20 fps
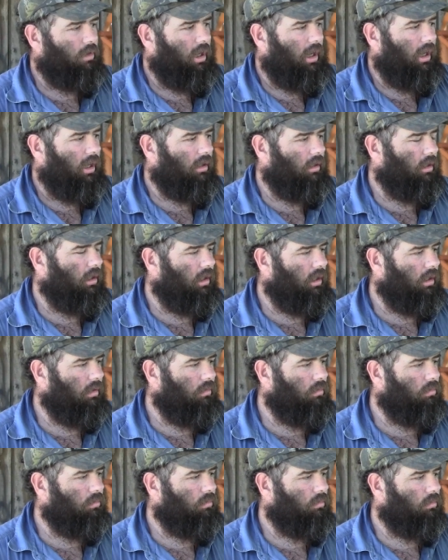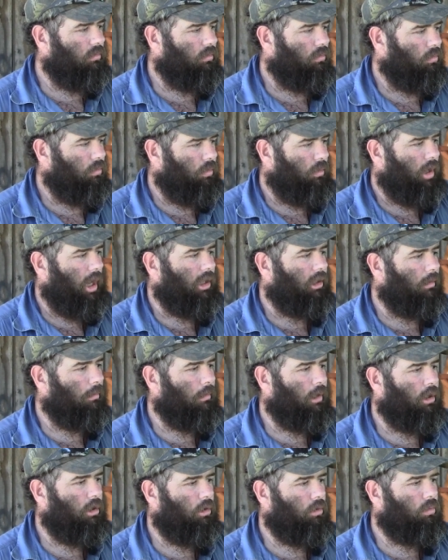got the
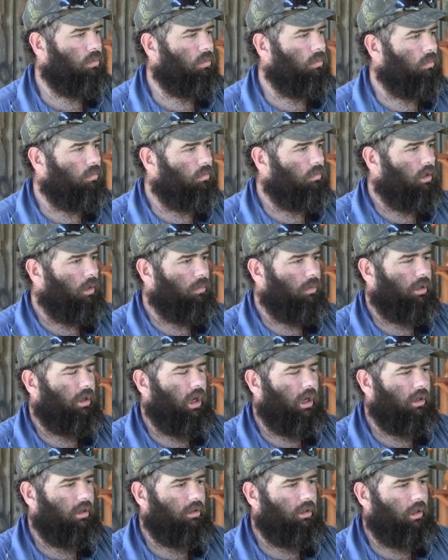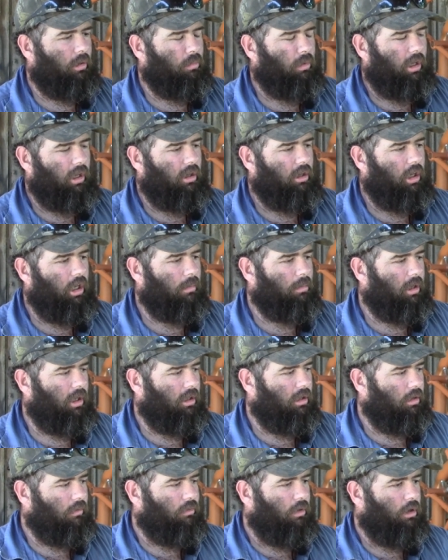mill, then we ended up
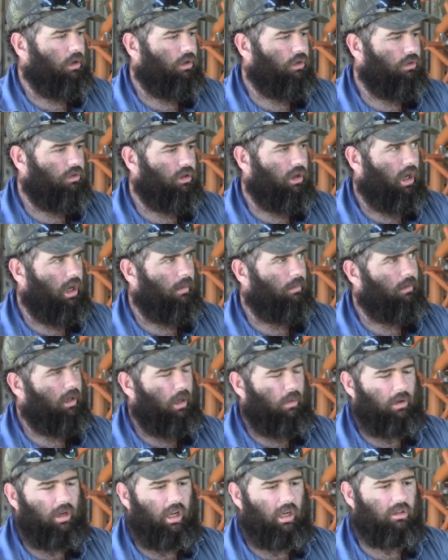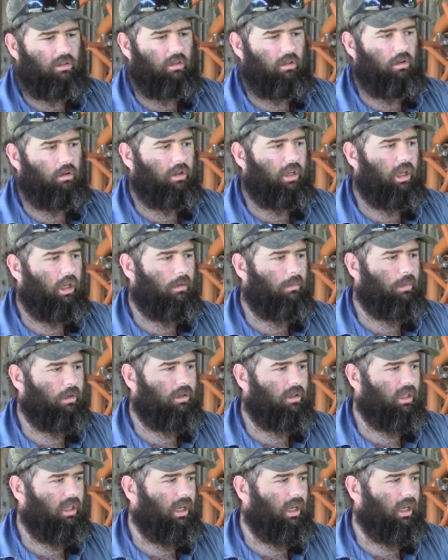getting the furniture shop. Now we got us a little kiln put